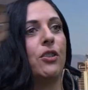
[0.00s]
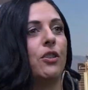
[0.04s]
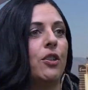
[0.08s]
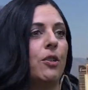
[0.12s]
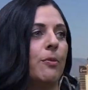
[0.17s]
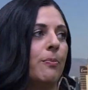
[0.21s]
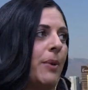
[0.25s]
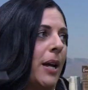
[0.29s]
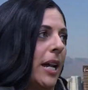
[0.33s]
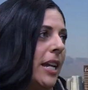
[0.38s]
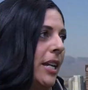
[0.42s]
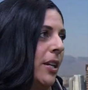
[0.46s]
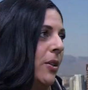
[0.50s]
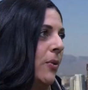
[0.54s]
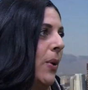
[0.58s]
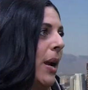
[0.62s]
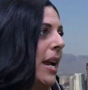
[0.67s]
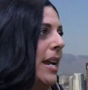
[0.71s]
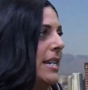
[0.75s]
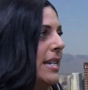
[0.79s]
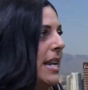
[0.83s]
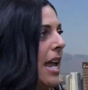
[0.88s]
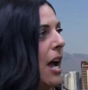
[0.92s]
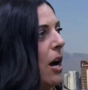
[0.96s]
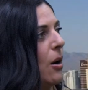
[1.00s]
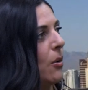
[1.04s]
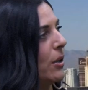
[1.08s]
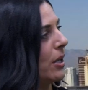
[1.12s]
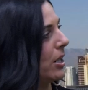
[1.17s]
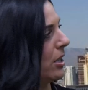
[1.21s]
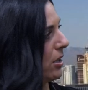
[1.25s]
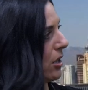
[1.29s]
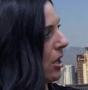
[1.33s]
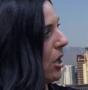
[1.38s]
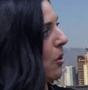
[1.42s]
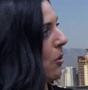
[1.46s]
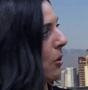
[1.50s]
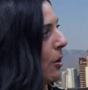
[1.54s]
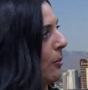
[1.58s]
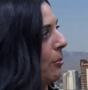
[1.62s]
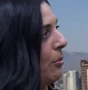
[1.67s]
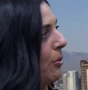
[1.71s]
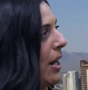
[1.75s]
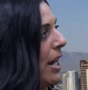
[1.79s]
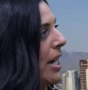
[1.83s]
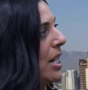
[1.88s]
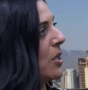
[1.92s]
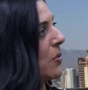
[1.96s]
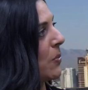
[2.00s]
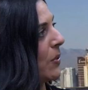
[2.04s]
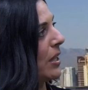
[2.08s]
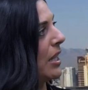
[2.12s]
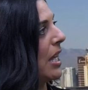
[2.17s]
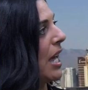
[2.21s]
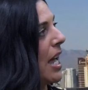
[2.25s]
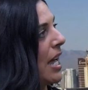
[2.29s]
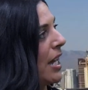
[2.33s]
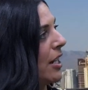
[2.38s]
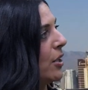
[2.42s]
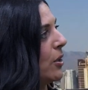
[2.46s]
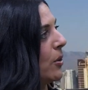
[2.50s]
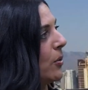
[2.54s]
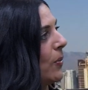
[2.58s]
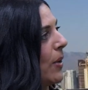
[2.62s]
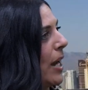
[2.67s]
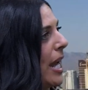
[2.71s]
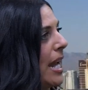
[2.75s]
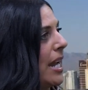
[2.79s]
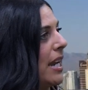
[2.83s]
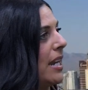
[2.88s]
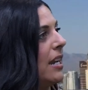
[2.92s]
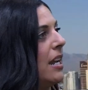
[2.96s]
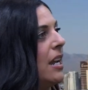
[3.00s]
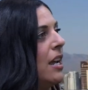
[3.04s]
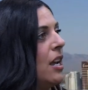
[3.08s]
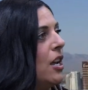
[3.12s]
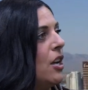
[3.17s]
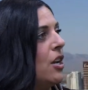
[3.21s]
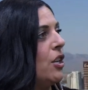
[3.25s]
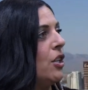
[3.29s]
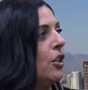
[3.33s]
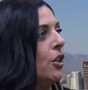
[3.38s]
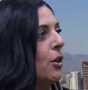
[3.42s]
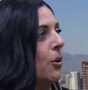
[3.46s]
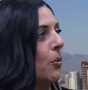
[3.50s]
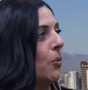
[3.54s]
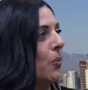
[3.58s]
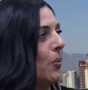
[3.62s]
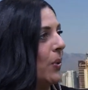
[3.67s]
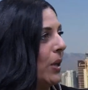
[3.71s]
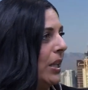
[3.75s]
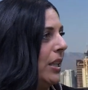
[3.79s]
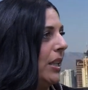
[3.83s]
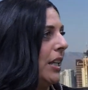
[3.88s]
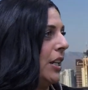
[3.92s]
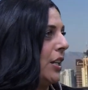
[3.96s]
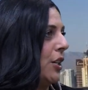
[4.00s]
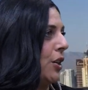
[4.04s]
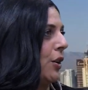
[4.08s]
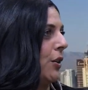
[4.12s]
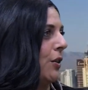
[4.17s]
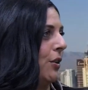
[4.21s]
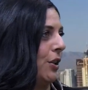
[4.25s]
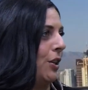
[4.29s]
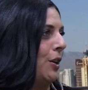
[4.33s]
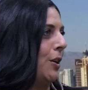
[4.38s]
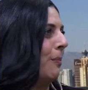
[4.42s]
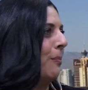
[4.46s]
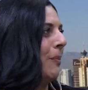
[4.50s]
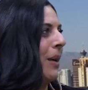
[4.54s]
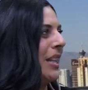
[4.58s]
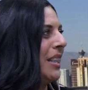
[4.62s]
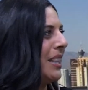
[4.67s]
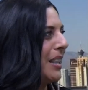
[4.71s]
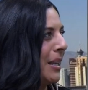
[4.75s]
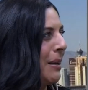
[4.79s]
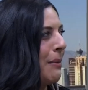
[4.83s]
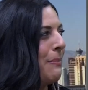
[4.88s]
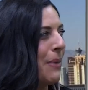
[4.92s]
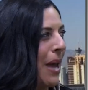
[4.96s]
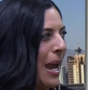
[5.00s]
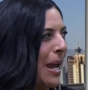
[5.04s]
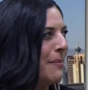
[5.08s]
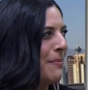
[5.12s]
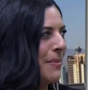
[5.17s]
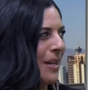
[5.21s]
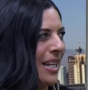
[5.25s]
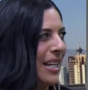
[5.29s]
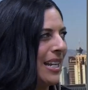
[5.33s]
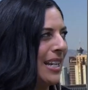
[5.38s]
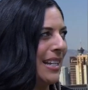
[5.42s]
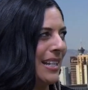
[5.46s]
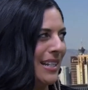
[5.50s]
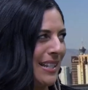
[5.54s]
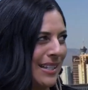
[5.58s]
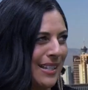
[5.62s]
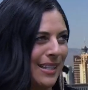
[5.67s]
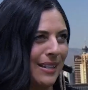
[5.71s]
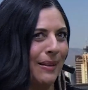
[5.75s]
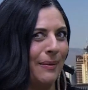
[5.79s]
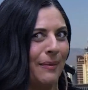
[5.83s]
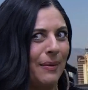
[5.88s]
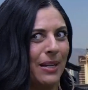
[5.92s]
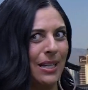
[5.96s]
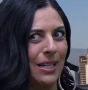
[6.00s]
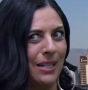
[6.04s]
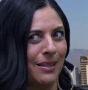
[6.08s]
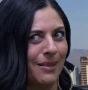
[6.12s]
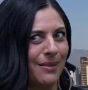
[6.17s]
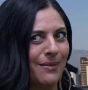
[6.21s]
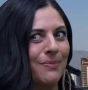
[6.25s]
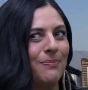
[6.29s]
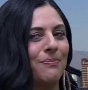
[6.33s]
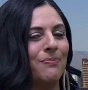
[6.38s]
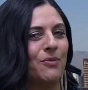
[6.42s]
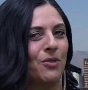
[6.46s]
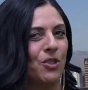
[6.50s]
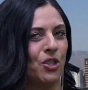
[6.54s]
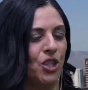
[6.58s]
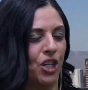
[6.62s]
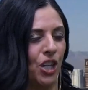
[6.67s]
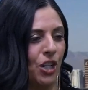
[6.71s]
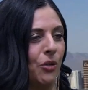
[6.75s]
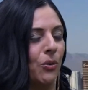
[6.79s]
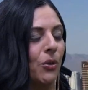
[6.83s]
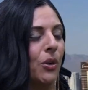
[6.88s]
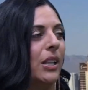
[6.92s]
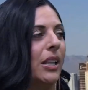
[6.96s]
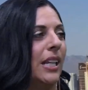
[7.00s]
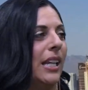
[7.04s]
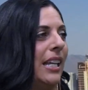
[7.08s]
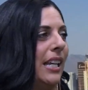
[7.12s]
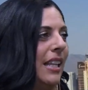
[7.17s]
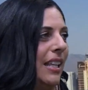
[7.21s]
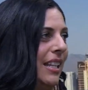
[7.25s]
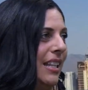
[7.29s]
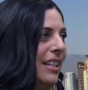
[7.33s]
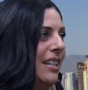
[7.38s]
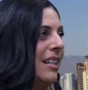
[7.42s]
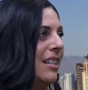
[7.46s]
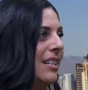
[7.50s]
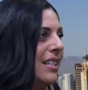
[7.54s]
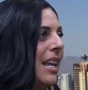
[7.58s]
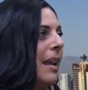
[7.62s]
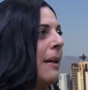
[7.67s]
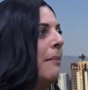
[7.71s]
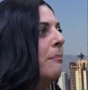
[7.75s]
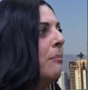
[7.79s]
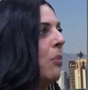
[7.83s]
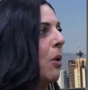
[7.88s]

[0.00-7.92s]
or you're buying right now at a lower price with a higher rate, you're really, your monthly payment is generally in the same